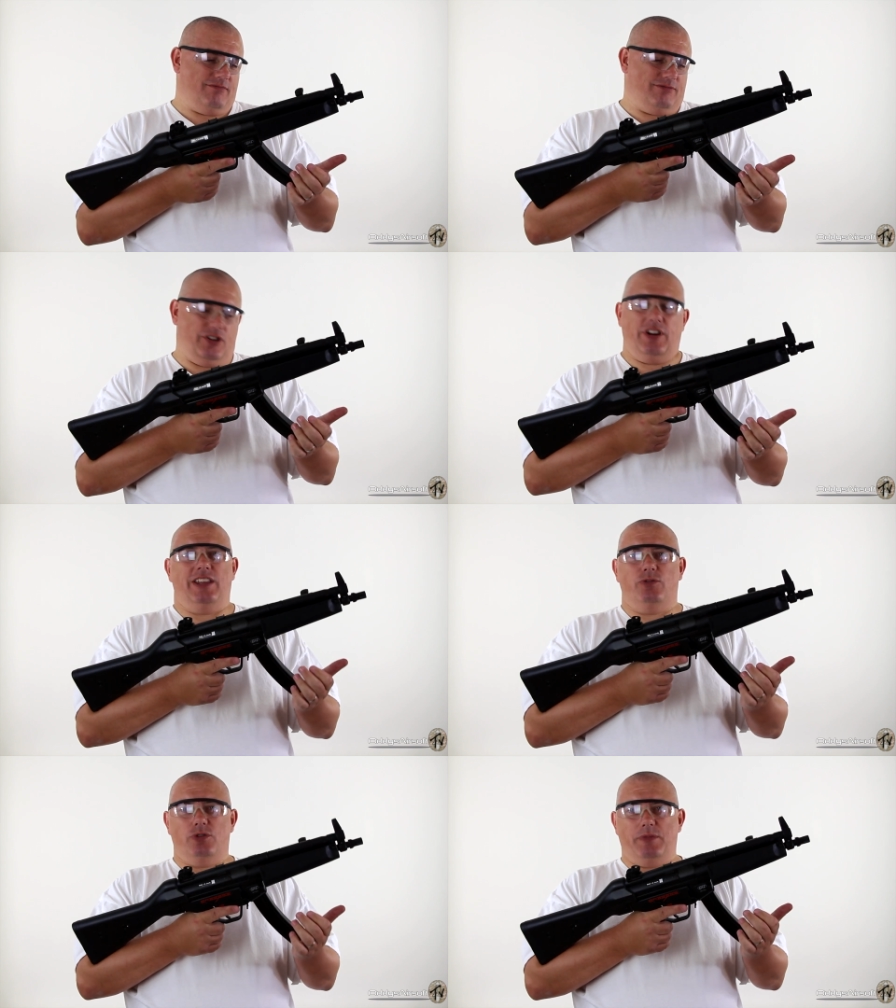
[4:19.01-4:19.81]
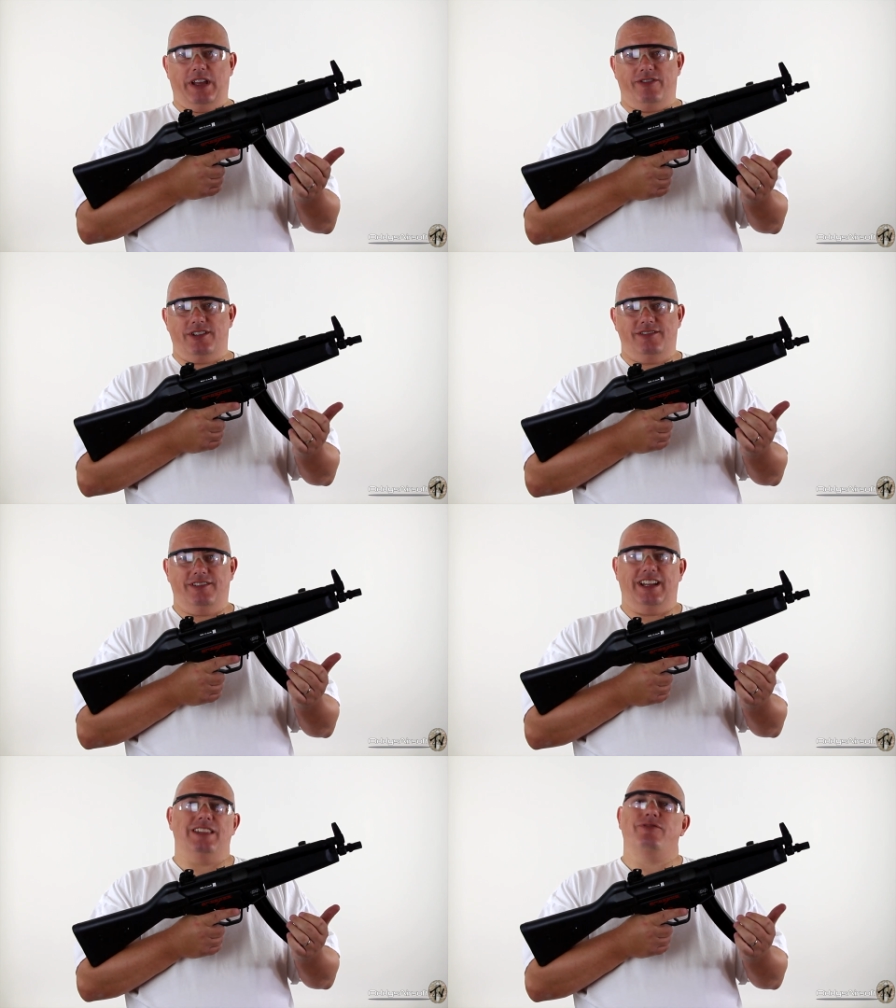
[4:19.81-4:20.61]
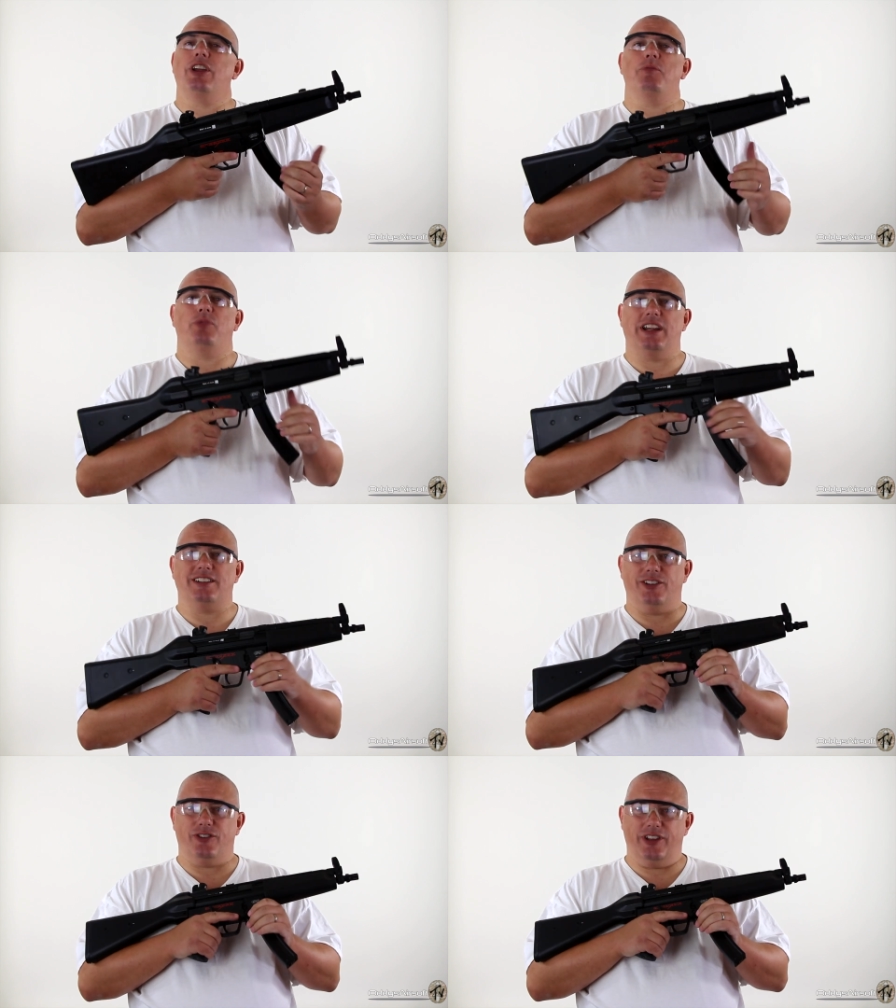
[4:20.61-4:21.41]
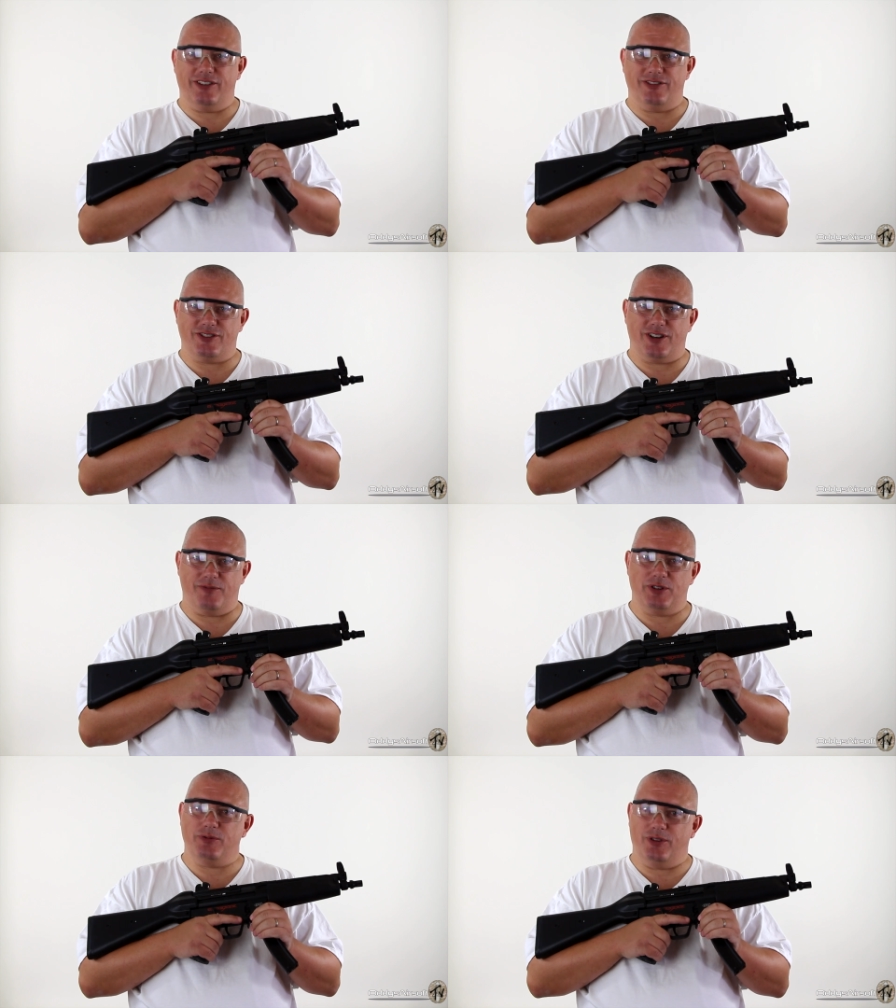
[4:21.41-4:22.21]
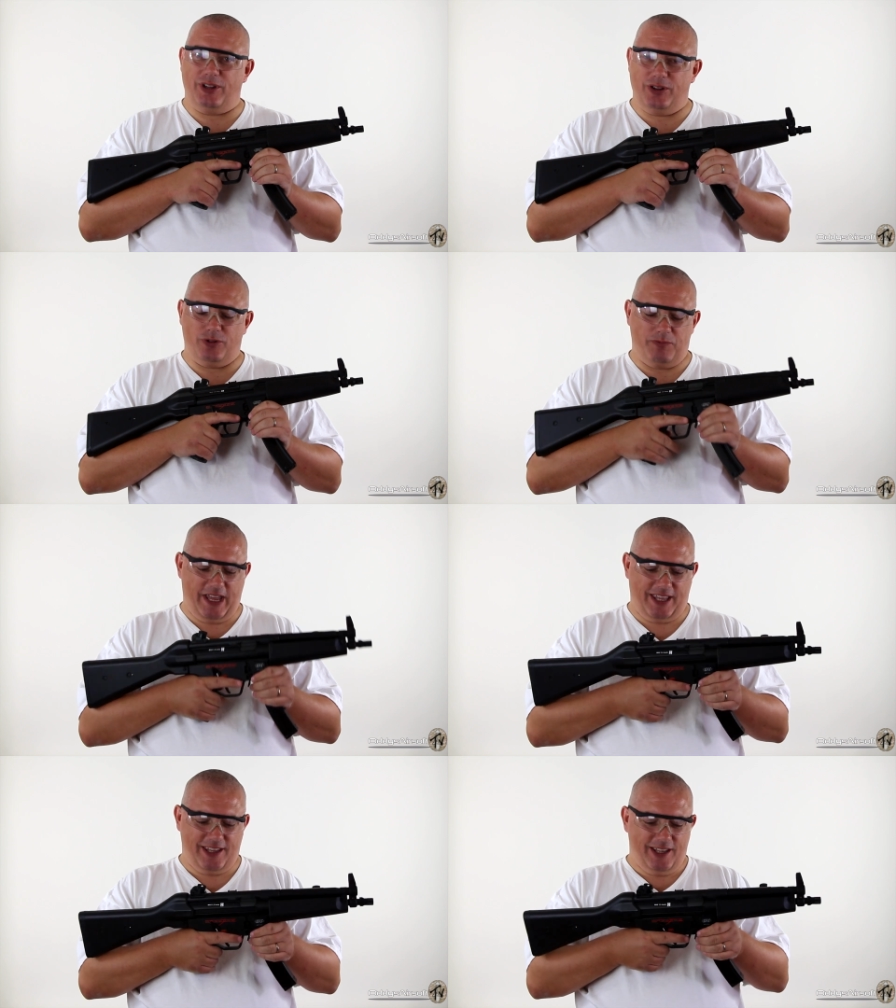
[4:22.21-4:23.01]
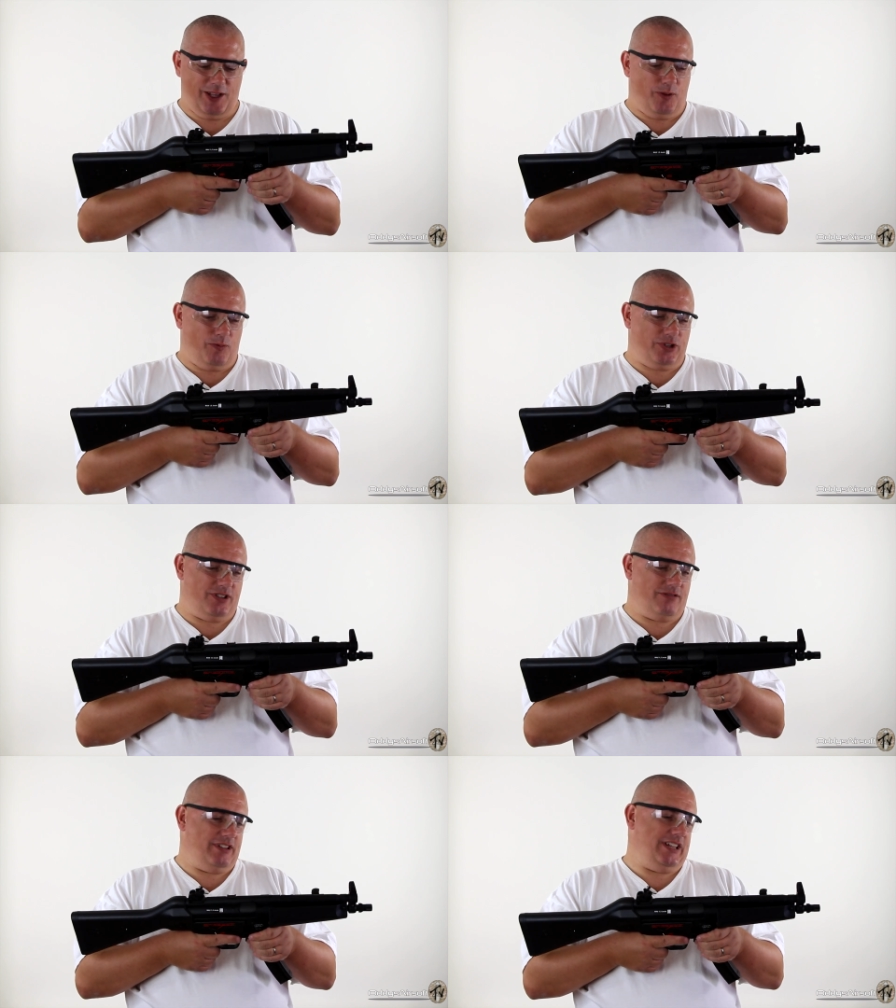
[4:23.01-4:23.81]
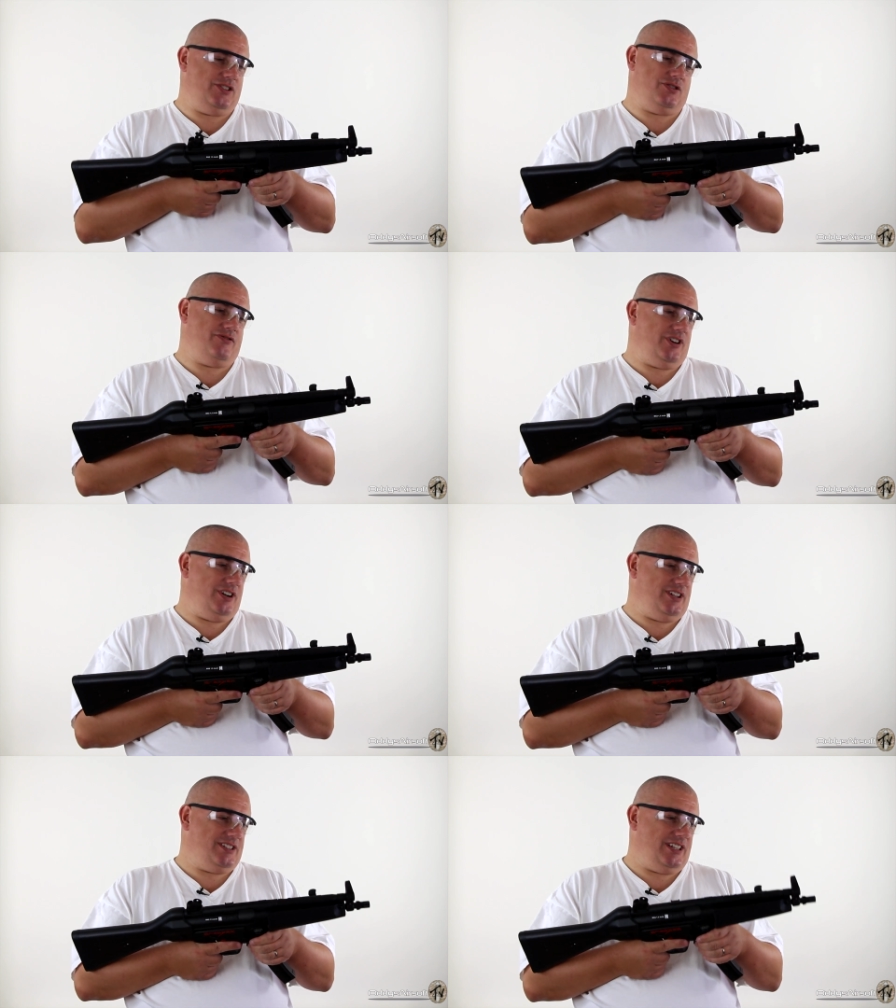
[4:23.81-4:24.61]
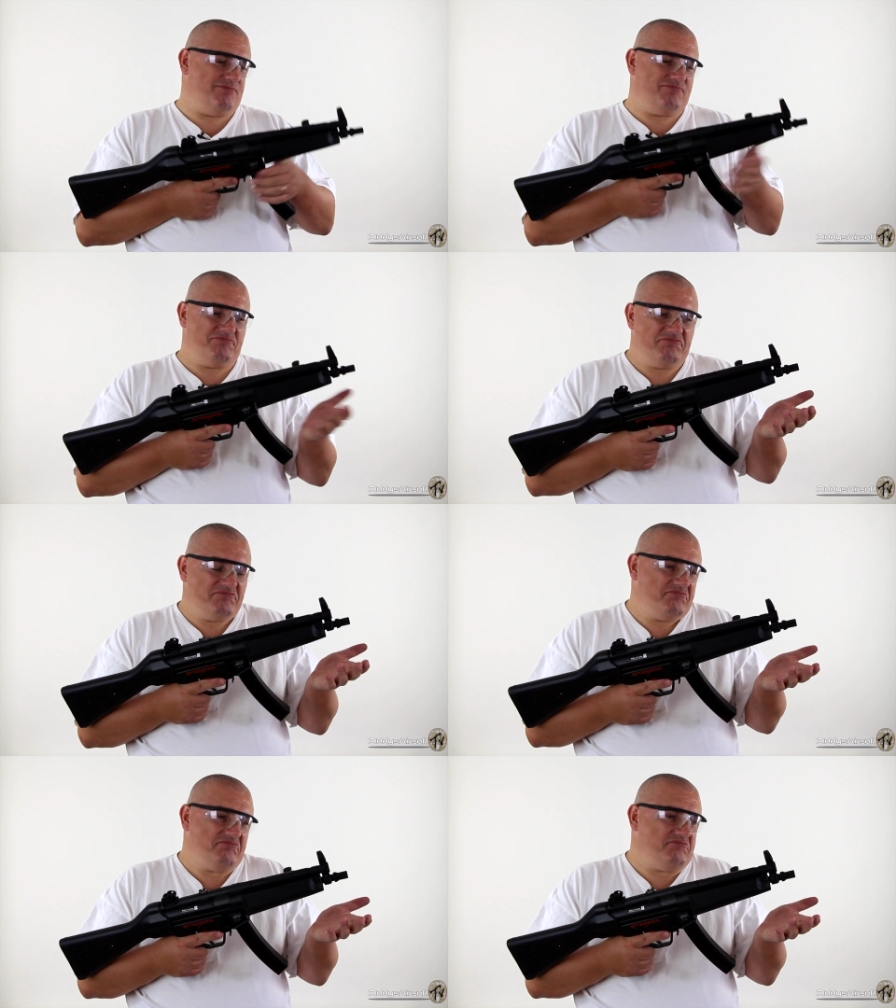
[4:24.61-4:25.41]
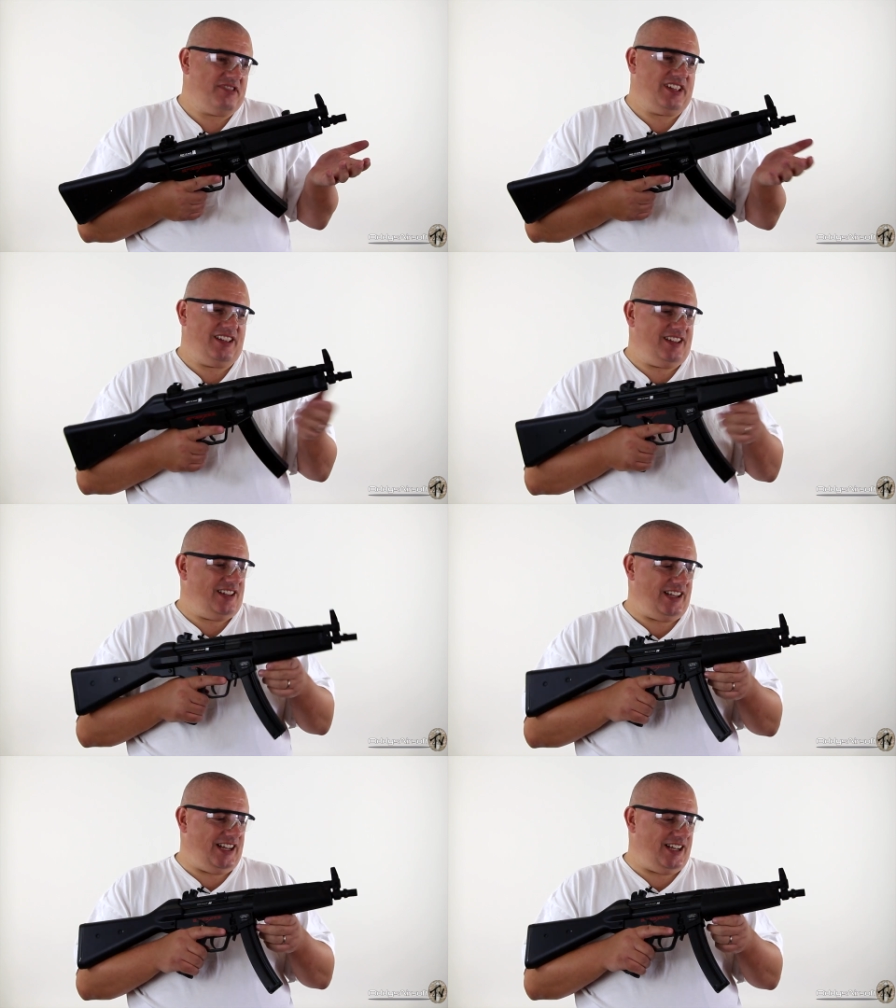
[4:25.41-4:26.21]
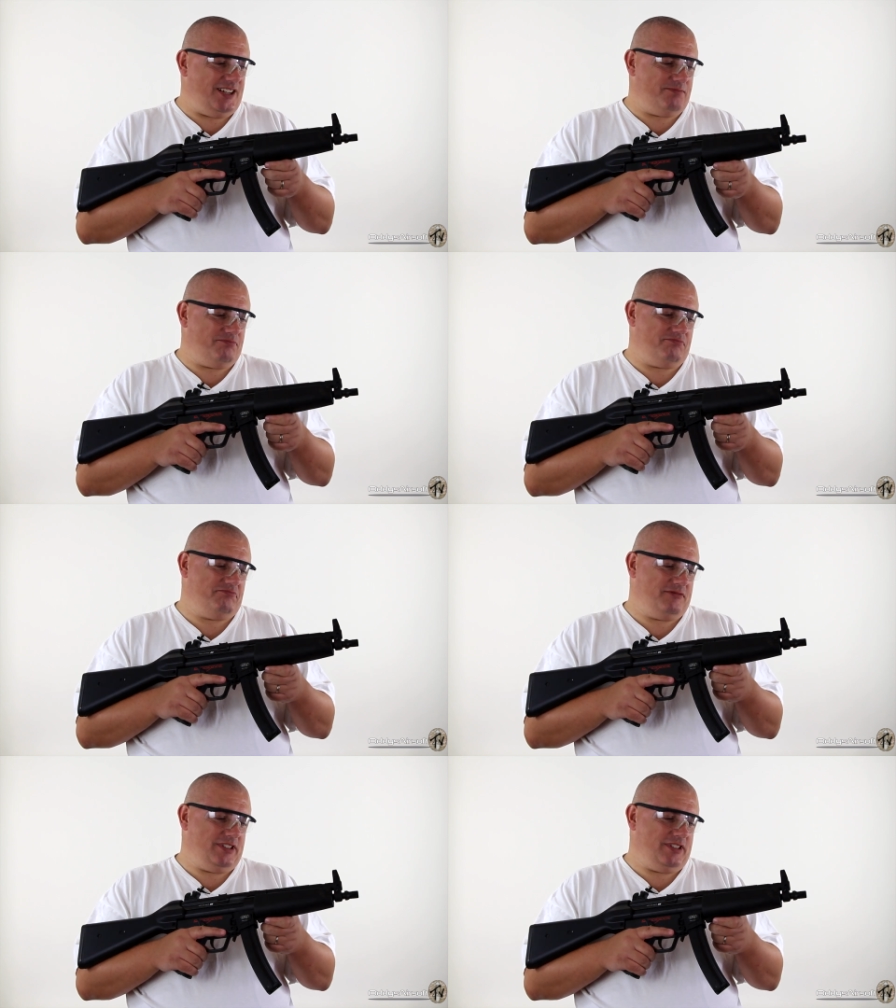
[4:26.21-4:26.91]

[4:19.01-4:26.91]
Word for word: we only had the one mag for it, and it's very impractical going out in a skirmish with only the one mag. But you know, it does fire nicely. Um,